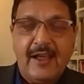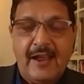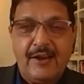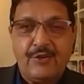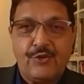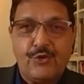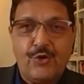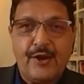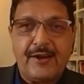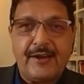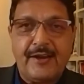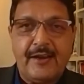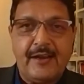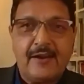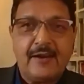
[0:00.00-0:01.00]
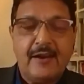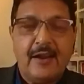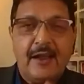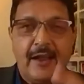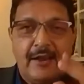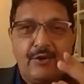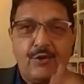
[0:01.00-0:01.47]
and you are
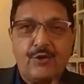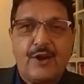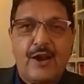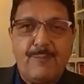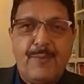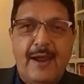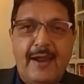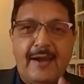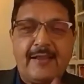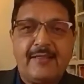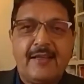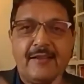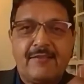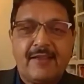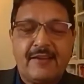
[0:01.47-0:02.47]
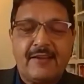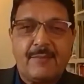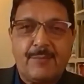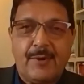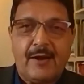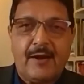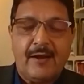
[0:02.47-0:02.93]
here, and you come back and then set
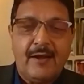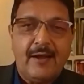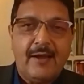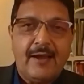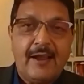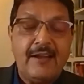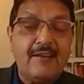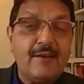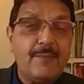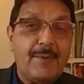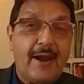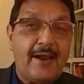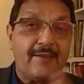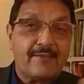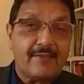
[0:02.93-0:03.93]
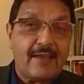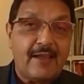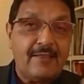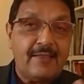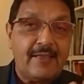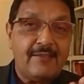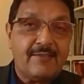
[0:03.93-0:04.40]
up a enterprise,
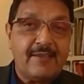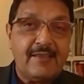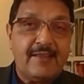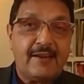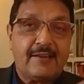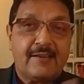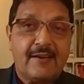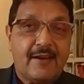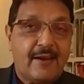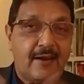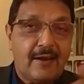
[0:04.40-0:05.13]
and then see that